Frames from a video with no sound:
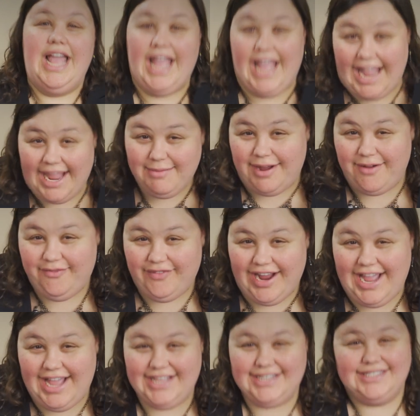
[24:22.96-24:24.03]
Hey my
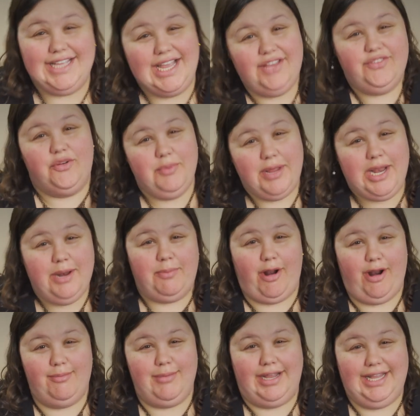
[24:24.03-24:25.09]
friends, thanks for being a part
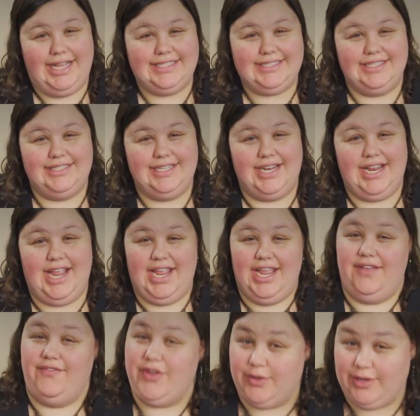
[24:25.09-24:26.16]
of my lesson today.
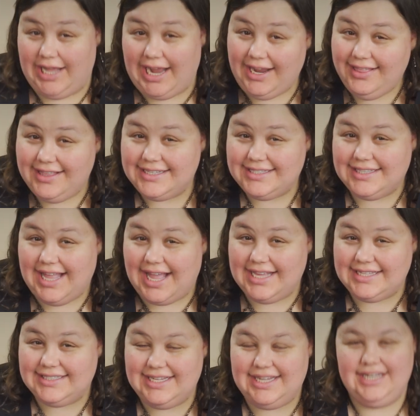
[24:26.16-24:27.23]
If you like this
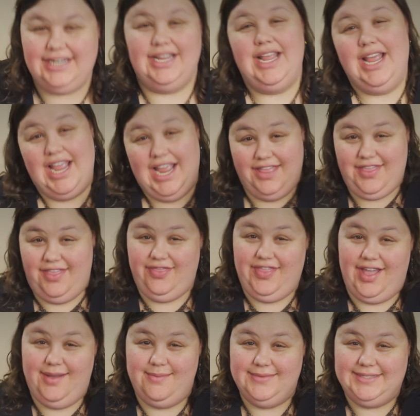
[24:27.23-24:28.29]
lesson, hit the
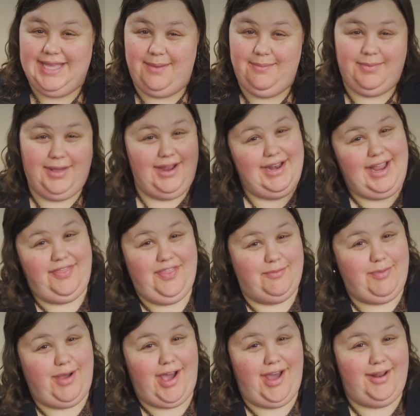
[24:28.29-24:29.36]
thumbs up button at the
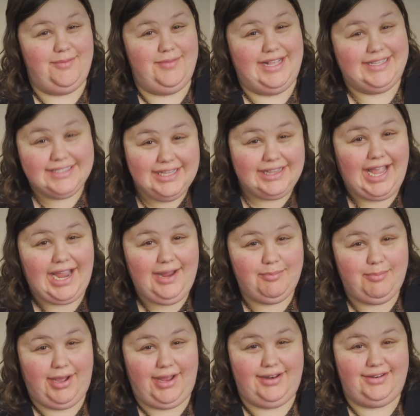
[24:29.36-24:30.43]
bottom. That's the like
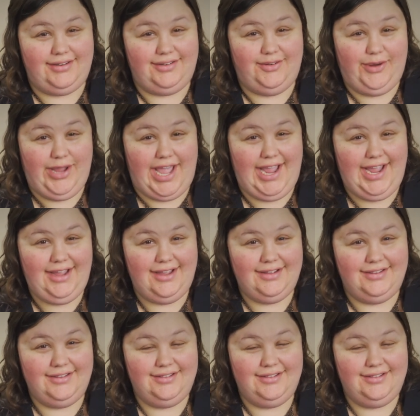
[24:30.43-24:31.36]
button, okay?